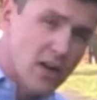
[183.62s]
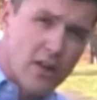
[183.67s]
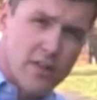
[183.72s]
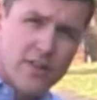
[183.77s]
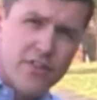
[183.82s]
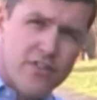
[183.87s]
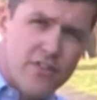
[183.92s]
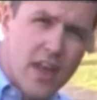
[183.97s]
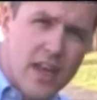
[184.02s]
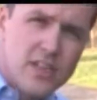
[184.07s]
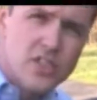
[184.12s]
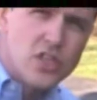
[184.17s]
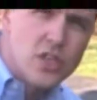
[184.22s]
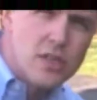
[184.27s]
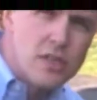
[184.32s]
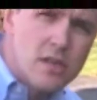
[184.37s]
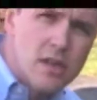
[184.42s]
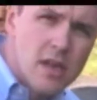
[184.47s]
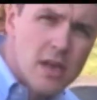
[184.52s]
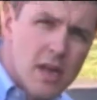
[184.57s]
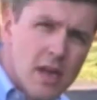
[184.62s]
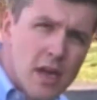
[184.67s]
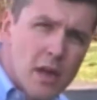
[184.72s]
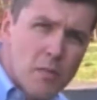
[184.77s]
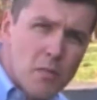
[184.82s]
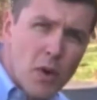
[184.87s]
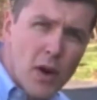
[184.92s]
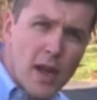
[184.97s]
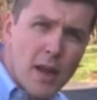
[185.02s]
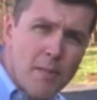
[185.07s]
on the station,
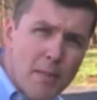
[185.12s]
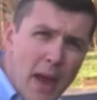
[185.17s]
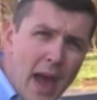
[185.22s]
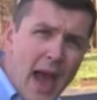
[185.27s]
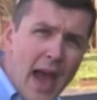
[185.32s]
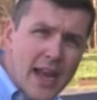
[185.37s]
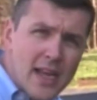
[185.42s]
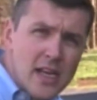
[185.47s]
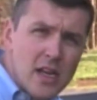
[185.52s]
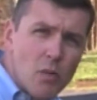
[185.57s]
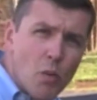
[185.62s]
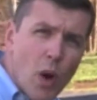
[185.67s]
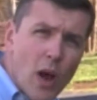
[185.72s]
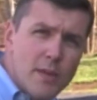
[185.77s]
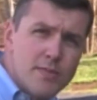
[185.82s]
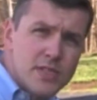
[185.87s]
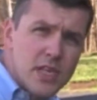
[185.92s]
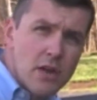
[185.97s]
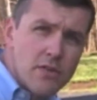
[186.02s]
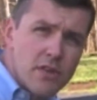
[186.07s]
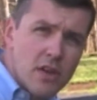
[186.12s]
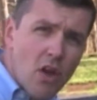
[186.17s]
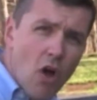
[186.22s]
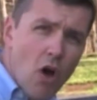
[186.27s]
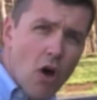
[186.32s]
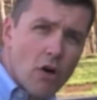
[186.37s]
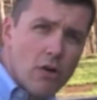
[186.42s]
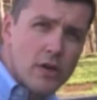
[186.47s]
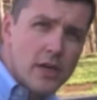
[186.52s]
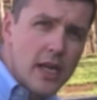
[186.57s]
bring it back, and it wipes out the
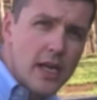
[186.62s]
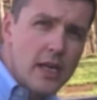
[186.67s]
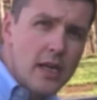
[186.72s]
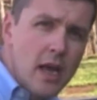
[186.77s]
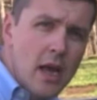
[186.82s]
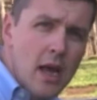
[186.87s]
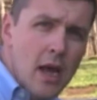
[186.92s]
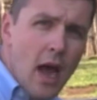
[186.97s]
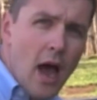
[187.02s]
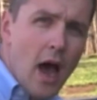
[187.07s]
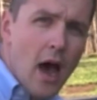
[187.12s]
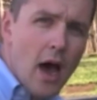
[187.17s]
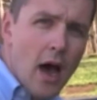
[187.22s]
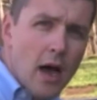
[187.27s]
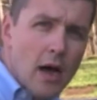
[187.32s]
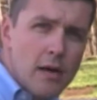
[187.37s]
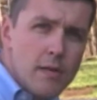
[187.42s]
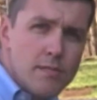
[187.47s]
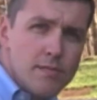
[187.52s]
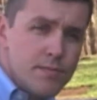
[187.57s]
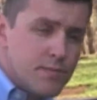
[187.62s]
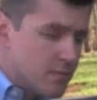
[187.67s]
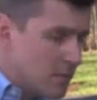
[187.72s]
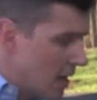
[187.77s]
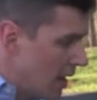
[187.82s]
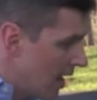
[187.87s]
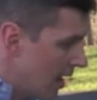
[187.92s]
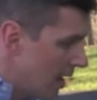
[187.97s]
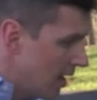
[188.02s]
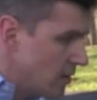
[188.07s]
colony,
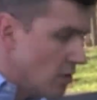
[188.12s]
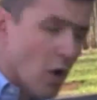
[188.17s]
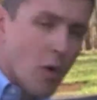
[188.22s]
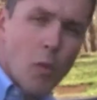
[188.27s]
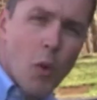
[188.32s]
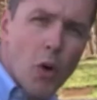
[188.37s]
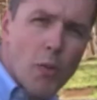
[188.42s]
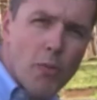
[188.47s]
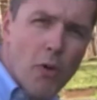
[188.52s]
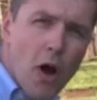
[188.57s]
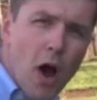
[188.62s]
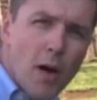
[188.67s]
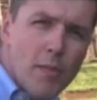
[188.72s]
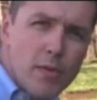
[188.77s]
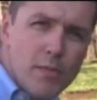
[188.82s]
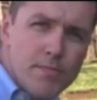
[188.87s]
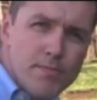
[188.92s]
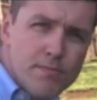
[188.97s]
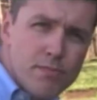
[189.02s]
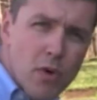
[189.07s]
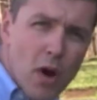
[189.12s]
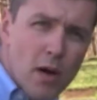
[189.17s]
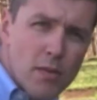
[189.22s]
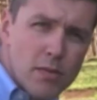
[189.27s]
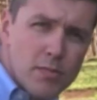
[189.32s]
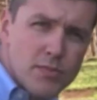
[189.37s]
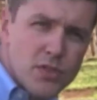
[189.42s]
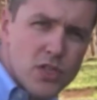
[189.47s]
and no more problem